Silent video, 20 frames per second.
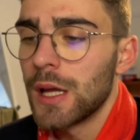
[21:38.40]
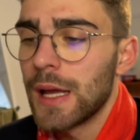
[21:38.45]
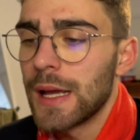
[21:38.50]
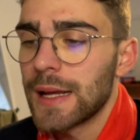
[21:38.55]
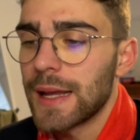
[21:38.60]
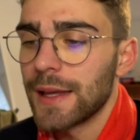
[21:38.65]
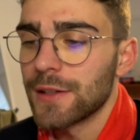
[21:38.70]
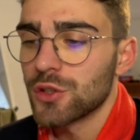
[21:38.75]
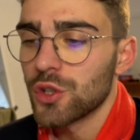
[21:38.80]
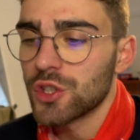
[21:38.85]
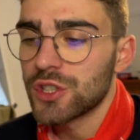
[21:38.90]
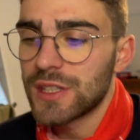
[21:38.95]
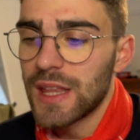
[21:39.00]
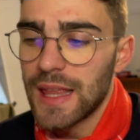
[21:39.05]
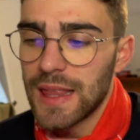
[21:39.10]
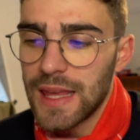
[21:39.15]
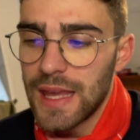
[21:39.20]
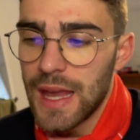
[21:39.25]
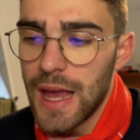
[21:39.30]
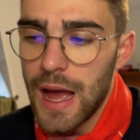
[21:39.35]
que
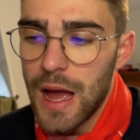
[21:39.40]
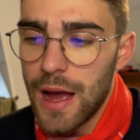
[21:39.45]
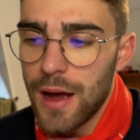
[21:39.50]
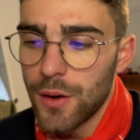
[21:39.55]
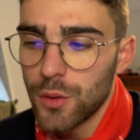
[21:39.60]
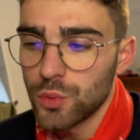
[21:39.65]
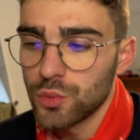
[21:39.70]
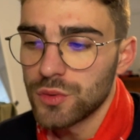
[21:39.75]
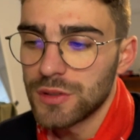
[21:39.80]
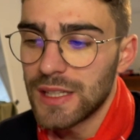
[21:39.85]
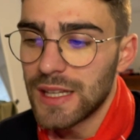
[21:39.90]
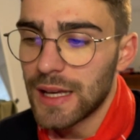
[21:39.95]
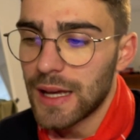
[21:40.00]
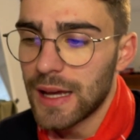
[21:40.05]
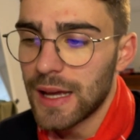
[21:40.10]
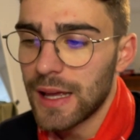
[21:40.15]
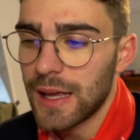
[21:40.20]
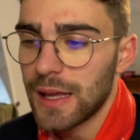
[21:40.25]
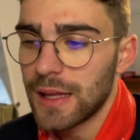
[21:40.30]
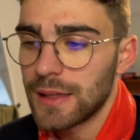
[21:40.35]
sostenía un
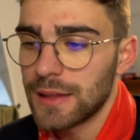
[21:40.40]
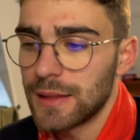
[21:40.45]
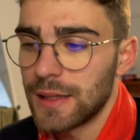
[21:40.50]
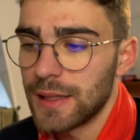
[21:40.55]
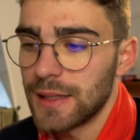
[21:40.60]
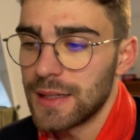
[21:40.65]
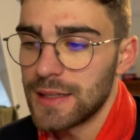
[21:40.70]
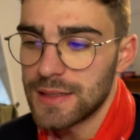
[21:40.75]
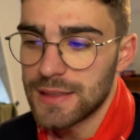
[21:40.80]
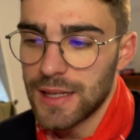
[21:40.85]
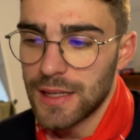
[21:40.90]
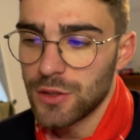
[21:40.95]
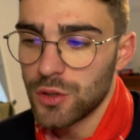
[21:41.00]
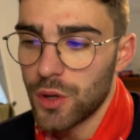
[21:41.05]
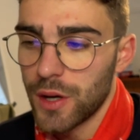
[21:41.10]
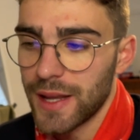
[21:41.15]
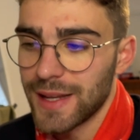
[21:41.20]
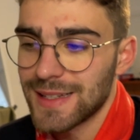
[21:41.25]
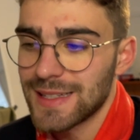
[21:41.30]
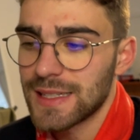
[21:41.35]
dije de diseño
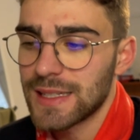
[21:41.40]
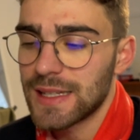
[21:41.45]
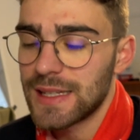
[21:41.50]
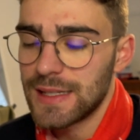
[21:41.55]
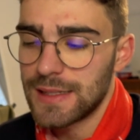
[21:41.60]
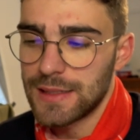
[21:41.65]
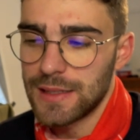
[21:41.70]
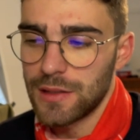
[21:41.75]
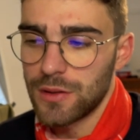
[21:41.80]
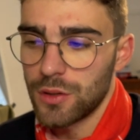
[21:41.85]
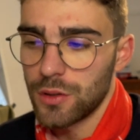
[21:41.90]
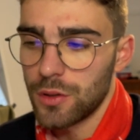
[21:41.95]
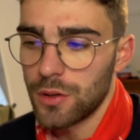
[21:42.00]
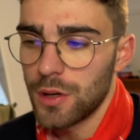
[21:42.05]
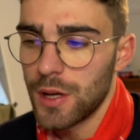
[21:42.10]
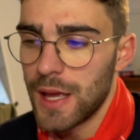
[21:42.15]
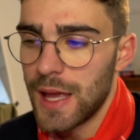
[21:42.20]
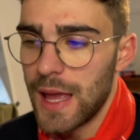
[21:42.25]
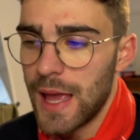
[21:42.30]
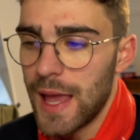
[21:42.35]
exquisito
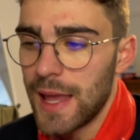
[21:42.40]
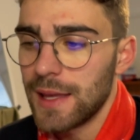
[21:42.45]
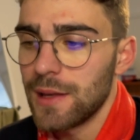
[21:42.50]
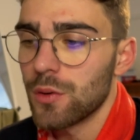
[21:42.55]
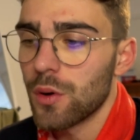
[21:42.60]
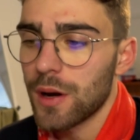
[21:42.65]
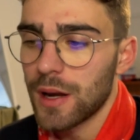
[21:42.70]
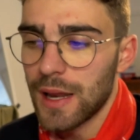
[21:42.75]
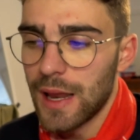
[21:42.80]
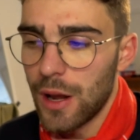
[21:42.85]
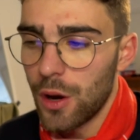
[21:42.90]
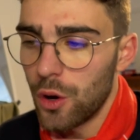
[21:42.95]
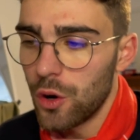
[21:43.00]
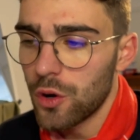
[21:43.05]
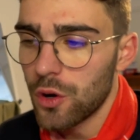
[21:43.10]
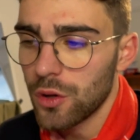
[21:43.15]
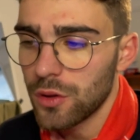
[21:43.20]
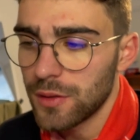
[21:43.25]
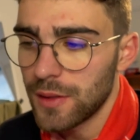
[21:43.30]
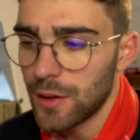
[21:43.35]
y un
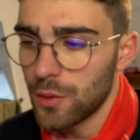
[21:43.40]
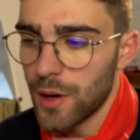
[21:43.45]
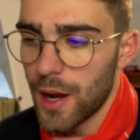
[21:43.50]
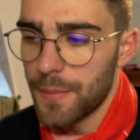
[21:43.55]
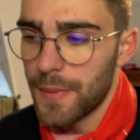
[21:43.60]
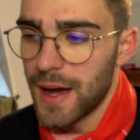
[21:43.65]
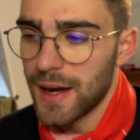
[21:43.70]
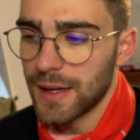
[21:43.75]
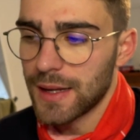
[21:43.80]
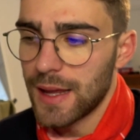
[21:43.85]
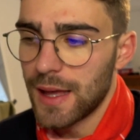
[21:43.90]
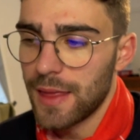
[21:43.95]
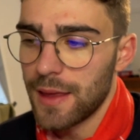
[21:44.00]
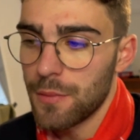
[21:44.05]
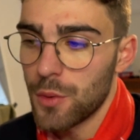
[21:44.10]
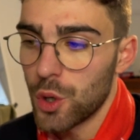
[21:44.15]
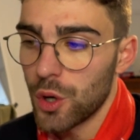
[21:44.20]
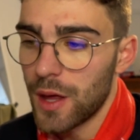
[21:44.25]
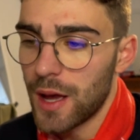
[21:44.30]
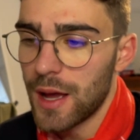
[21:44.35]
reloj de una marca de
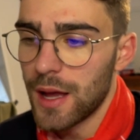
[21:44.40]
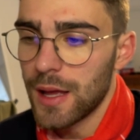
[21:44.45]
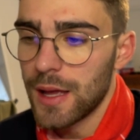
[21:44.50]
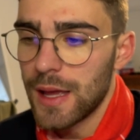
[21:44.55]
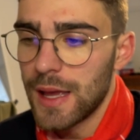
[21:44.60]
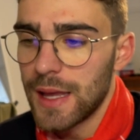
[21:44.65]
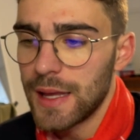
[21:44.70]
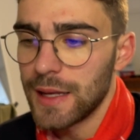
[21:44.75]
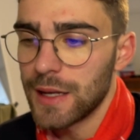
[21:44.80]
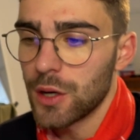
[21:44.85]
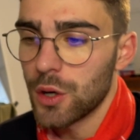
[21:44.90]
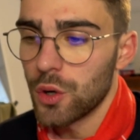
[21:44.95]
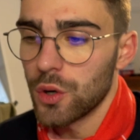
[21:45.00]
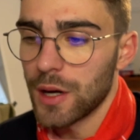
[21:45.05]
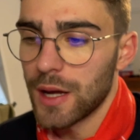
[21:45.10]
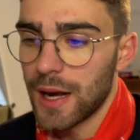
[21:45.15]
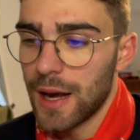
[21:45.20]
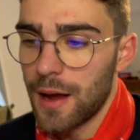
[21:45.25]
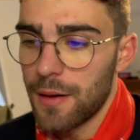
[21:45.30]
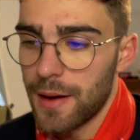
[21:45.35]
moda y con
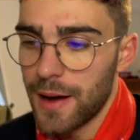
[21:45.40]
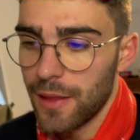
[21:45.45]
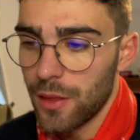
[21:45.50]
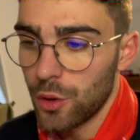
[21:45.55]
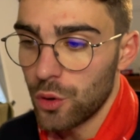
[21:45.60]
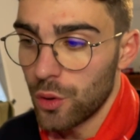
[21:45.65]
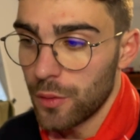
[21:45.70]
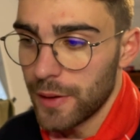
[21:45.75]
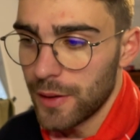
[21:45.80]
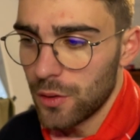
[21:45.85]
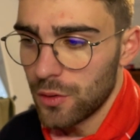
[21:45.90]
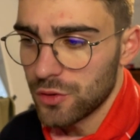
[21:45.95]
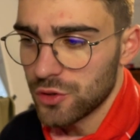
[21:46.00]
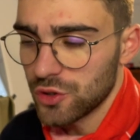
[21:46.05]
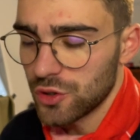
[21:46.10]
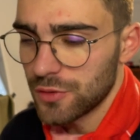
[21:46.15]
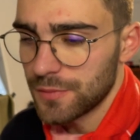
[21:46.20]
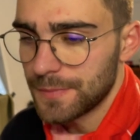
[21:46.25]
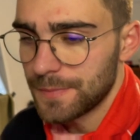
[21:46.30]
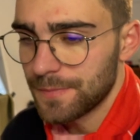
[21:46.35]
grabado
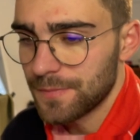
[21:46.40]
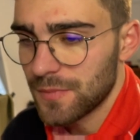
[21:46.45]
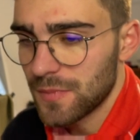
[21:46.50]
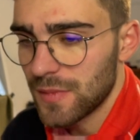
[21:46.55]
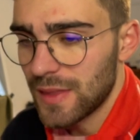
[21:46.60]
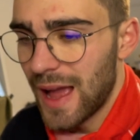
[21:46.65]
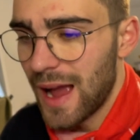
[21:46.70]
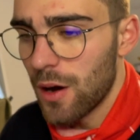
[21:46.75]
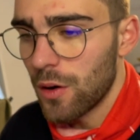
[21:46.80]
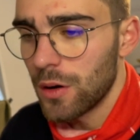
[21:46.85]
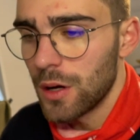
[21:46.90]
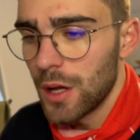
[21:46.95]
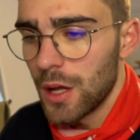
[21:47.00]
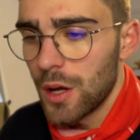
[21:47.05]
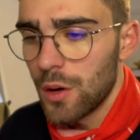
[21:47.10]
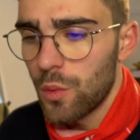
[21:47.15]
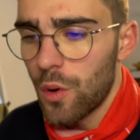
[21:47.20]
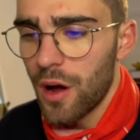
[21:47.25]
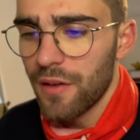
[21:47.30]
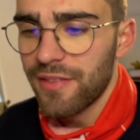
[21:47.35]
novedoso. Now,
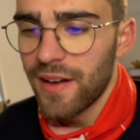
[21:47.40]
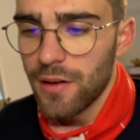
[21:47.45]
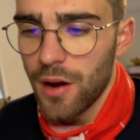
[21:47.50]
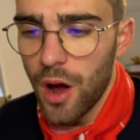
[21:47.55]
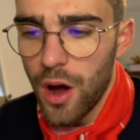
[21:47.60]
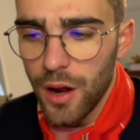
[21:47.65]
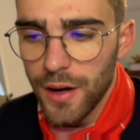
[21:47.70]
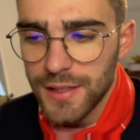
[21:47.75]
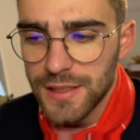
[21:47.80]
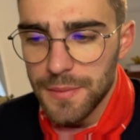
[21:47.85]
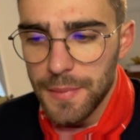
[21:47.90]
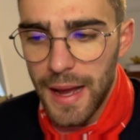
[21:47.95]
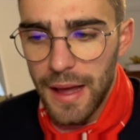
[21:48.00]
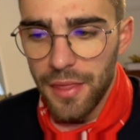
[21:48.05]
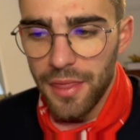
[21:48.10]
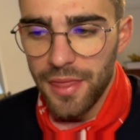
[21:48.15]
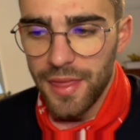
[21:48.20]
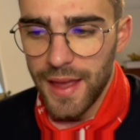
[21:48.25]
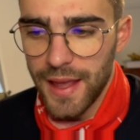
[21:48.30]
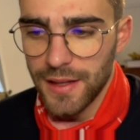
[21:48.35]
what I found hardest
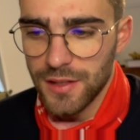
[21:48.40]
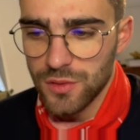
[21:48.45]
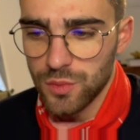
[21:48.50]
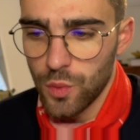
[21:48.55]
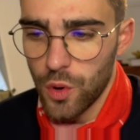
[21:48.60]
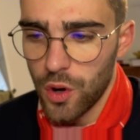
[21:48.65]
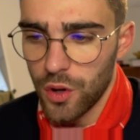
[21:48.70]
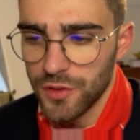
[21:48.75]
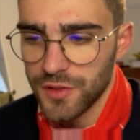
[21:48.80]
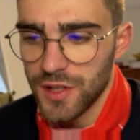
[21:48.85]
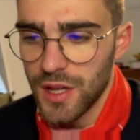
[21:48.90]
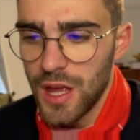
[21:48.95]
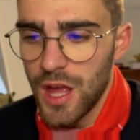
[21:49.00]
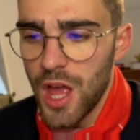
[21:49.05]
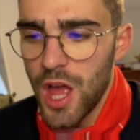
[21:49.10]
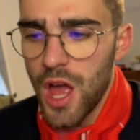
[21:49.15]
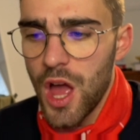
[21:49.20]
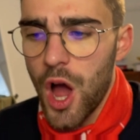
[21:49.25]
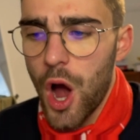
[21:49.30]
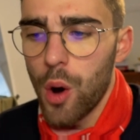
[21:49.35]
about this was
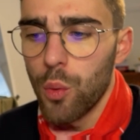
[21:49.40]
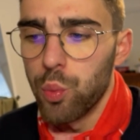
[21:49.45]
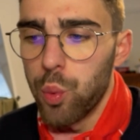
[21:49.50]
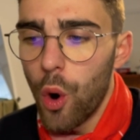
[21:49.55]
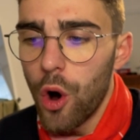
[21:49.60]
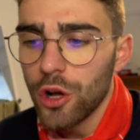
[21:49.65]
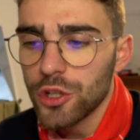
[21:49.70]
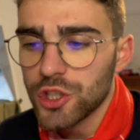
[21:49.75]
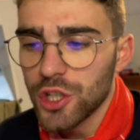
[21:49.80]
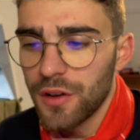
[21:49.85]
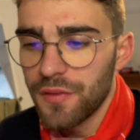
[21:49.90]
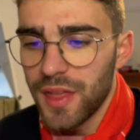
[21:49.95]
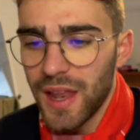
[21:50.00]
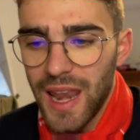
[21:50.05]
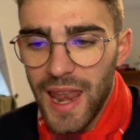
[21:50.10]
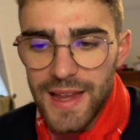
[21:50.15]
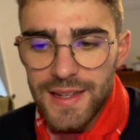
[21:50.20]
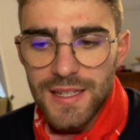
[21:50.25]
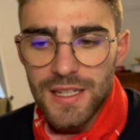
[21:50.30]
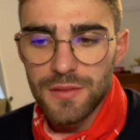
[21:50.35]
a watch of the
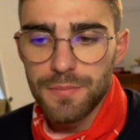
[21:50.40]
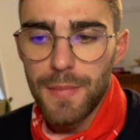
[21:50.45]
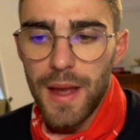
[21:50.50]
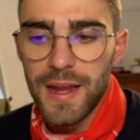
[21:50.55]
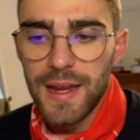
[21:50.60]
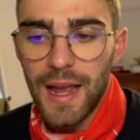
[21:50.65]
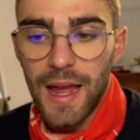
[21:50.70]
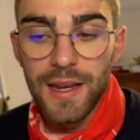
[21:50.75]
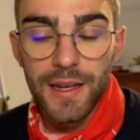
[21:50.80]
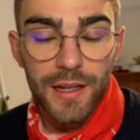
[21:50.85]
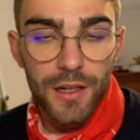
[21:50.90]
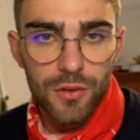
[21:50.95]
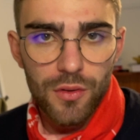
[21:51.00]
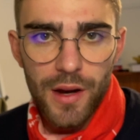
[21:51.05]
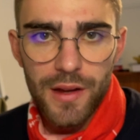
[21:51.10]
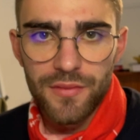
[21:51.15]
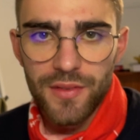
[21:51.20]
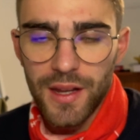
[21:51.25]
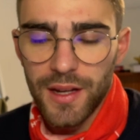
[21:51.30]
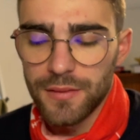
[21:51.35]
latest make and
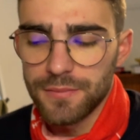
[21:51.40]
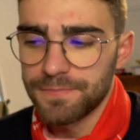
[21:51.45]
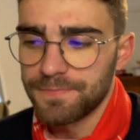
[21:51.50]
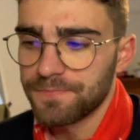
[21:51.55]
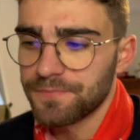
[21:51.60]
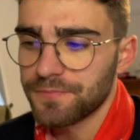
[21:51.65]
engraving.